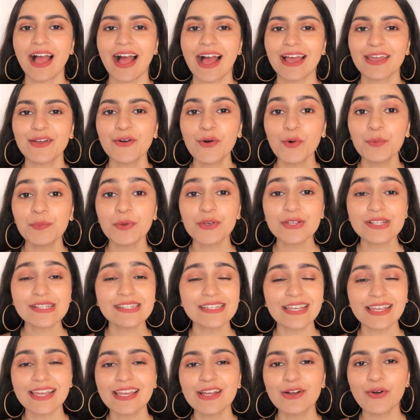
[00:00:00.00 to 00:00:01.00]
I hope you're
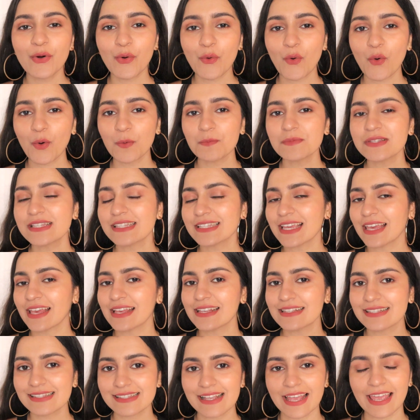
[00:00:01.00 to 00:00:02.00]
staying home,
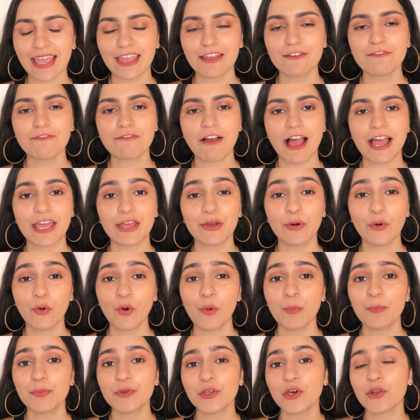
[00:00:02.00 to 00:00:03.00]
staying safe. I
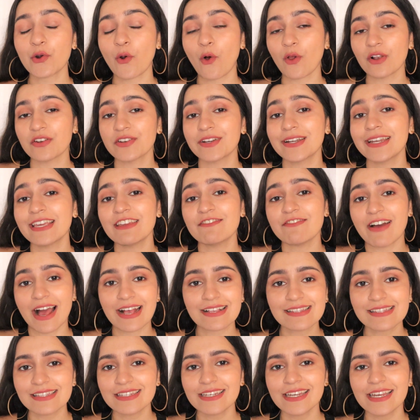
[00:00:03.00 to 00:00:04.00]
hope you're already
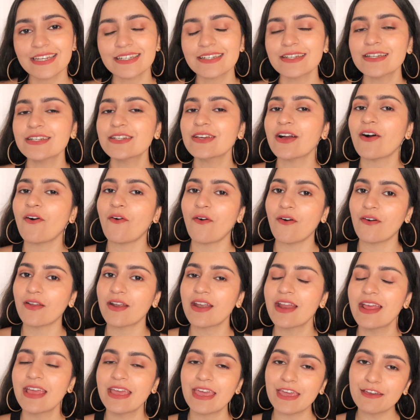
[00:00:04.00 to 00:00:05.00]
vaccinated,
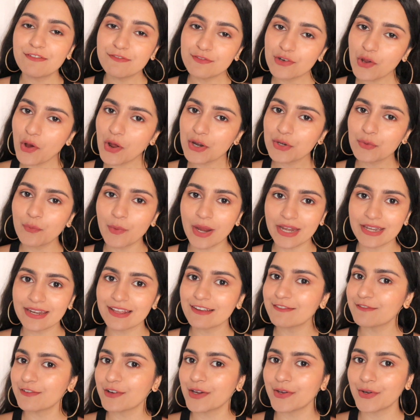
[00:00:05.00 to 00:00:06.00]
or if not,
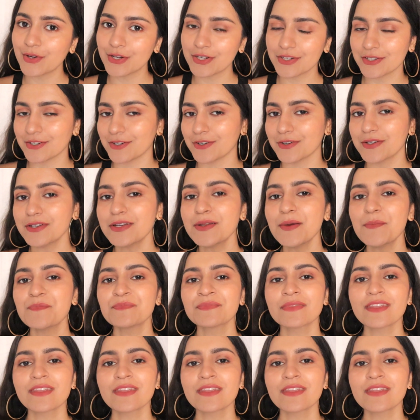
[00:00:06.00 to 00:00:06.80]
waiting for your turn.